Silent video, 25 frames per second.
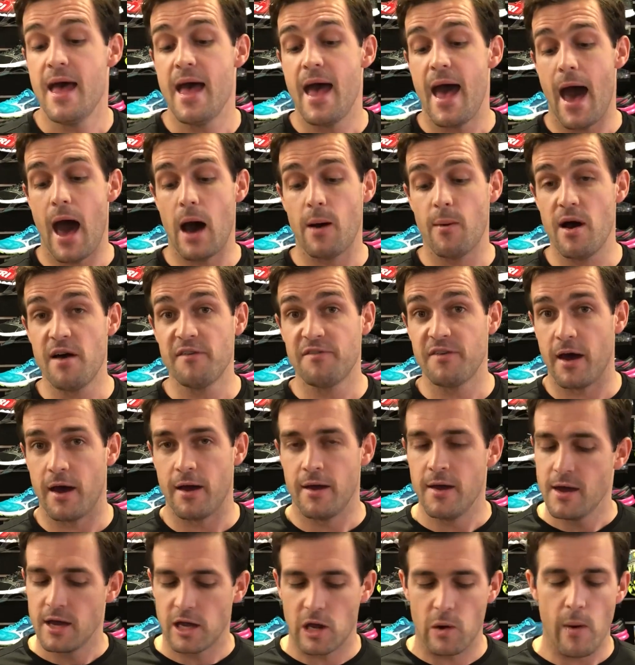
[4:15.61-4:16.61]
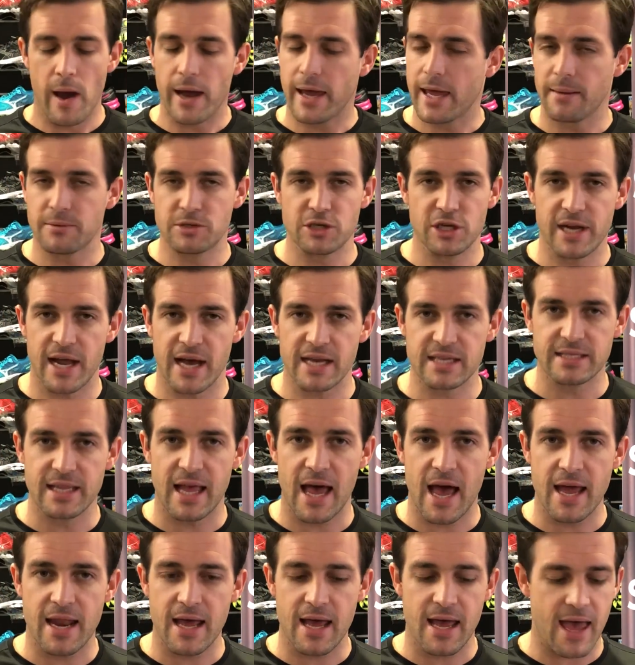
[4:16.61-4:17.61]
However, you wake up 2 days
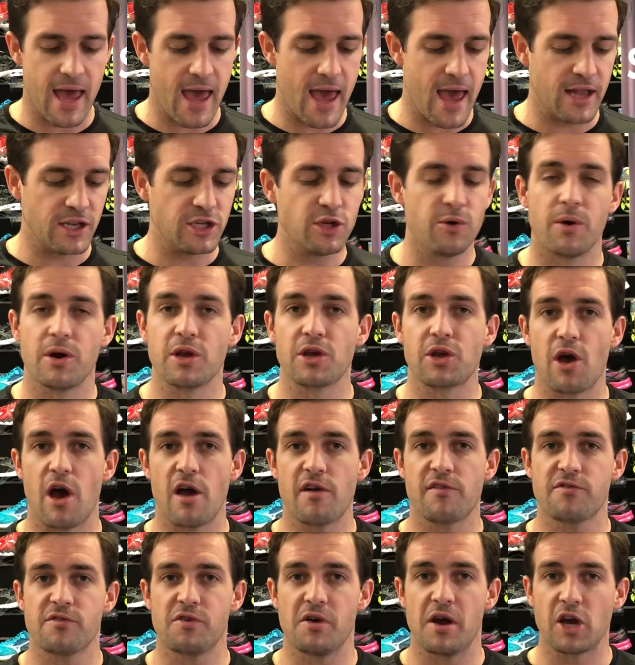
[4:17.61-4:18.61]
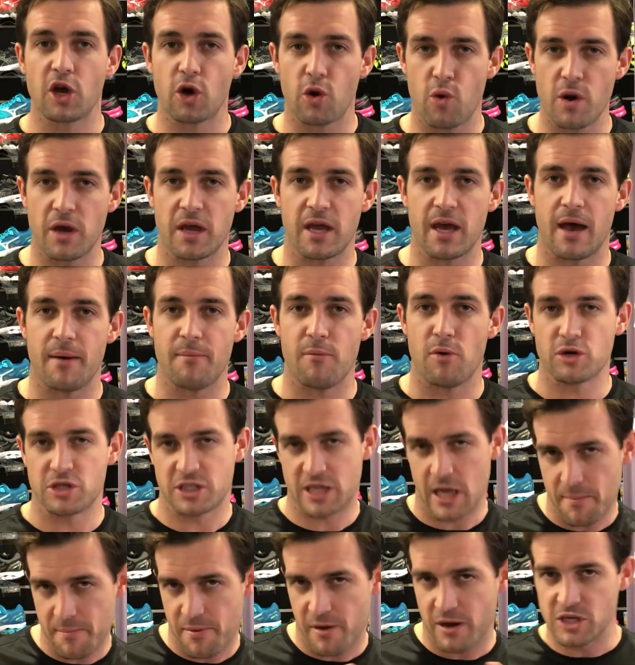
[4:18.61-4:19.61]
later and you want to go for a quicker, more
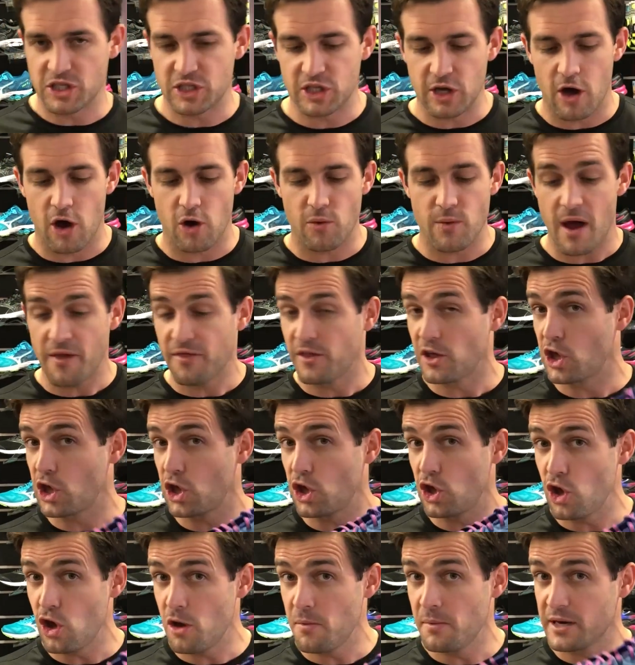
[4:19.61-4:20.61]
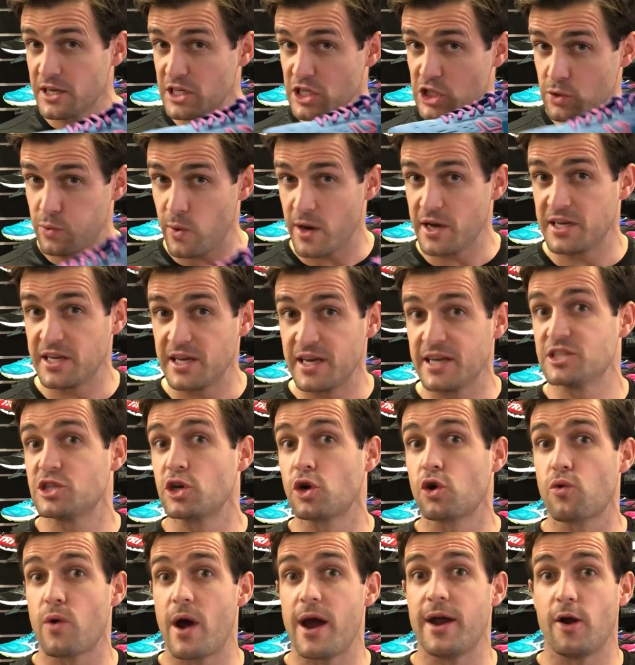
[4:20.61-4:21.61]
tempo style run, the Cumulus 20 is a
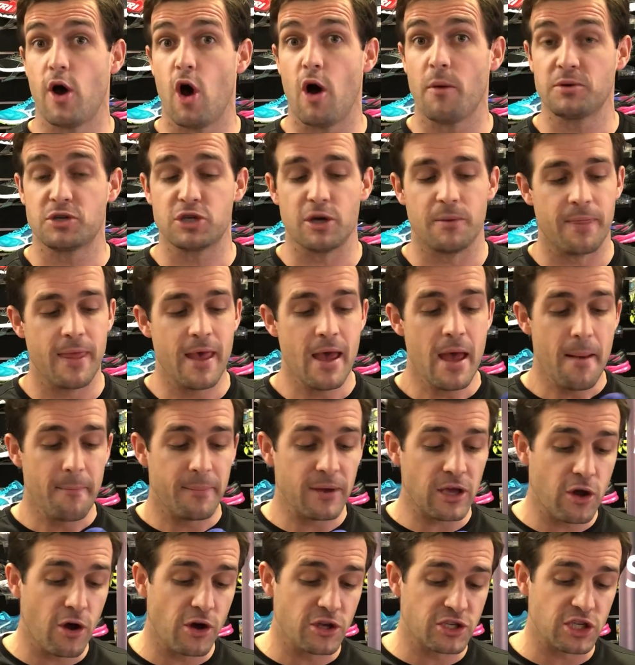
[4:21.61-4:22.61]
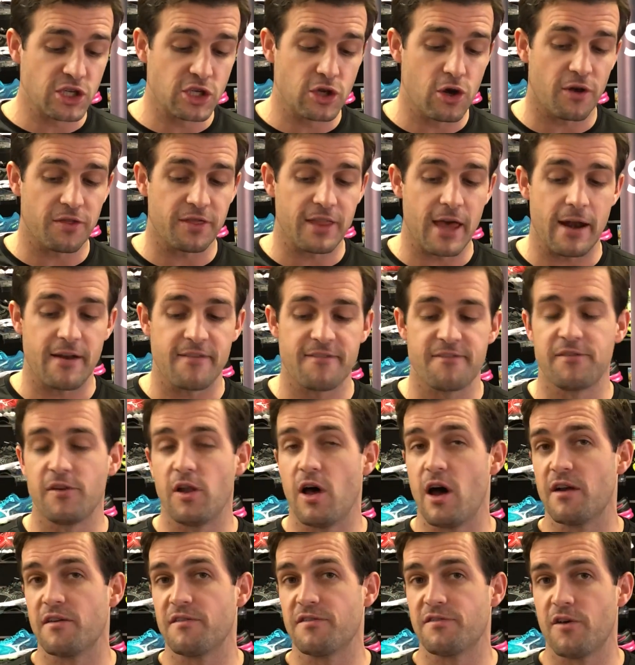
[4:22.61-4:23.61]
great option because it's got that
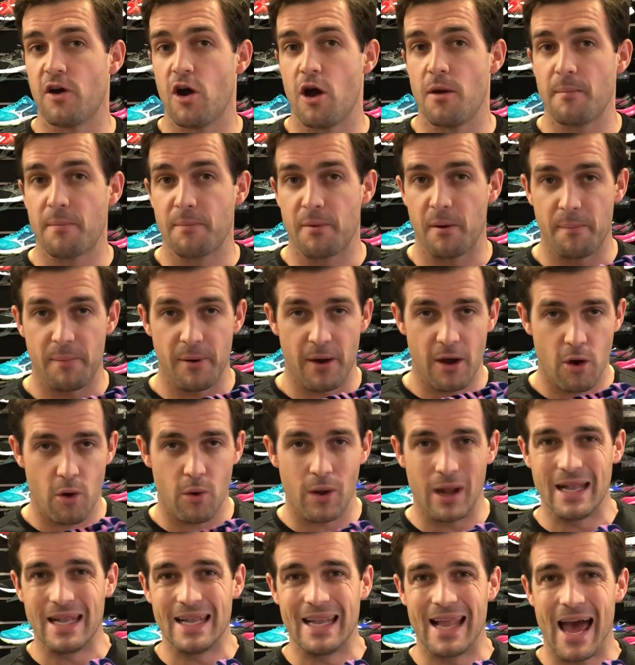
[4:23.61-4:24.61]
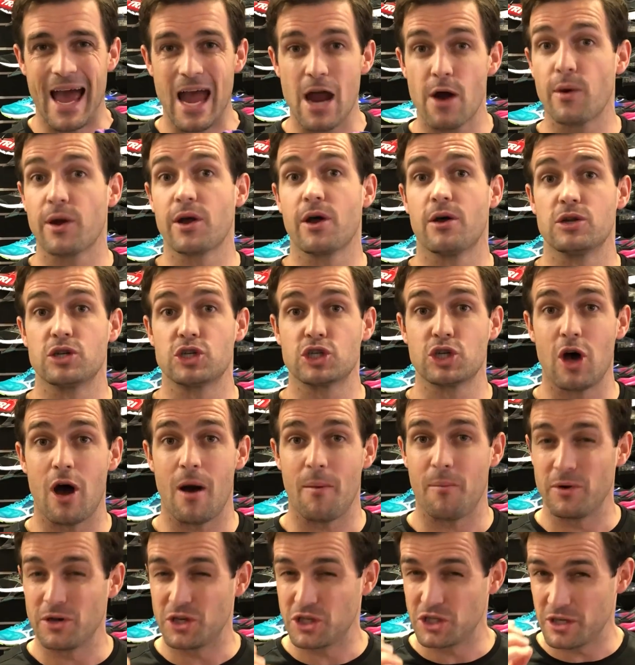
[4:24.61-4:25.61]
flight foam propel layering on
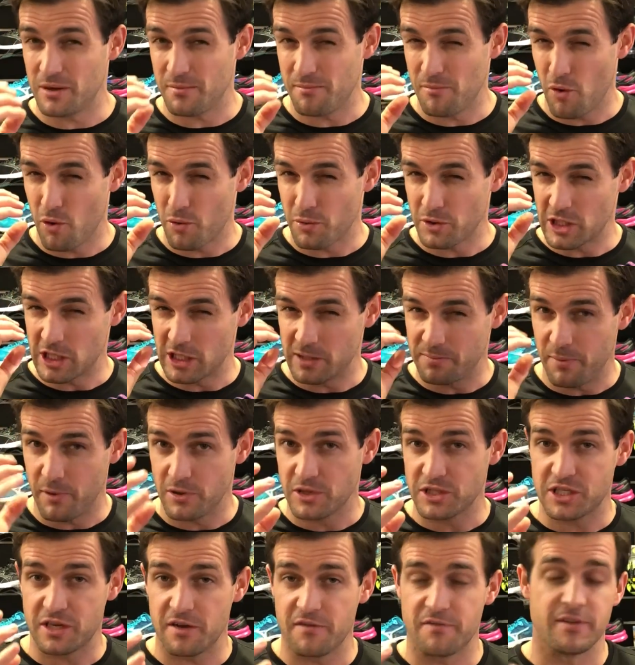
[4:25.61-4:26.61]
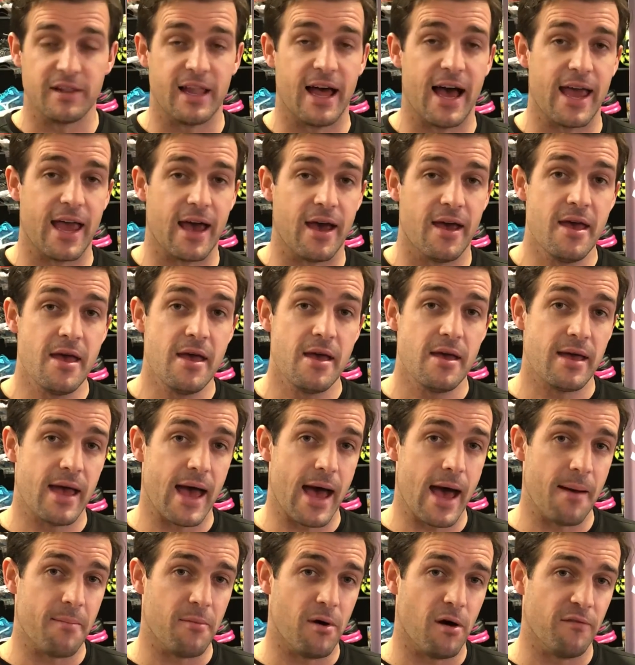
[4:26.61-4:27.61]
top, which is a more responsive layer
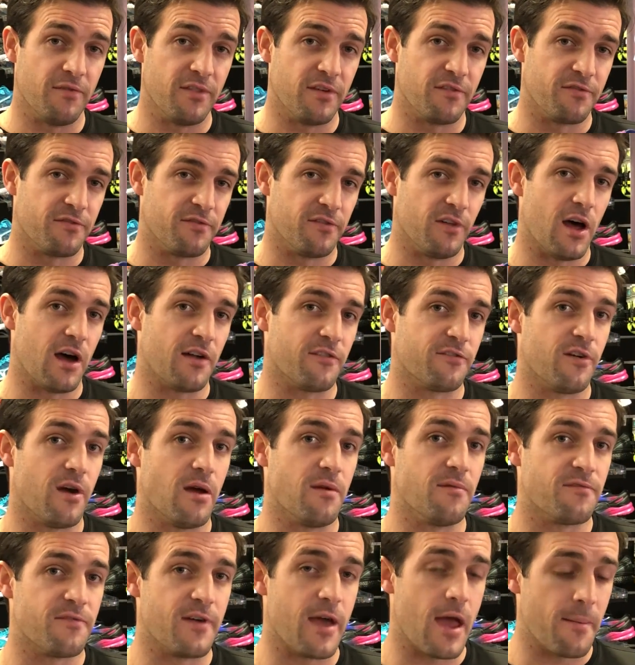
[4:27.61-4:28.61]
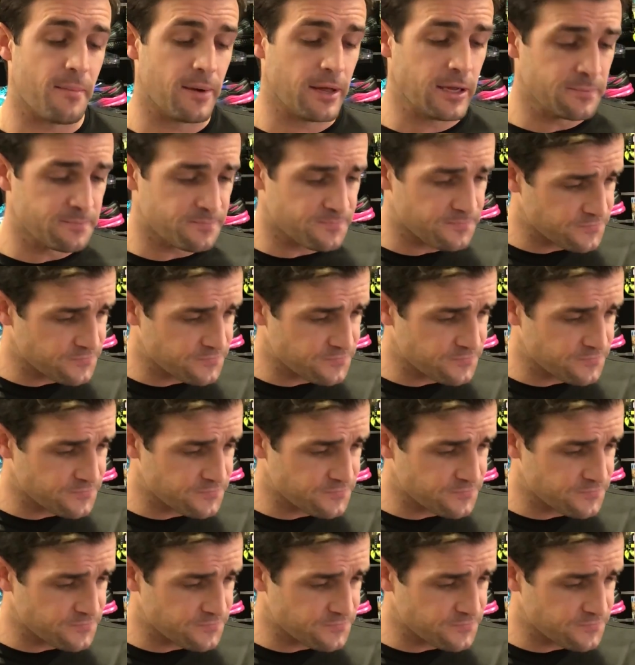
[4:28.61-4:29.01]
of the flight foam family.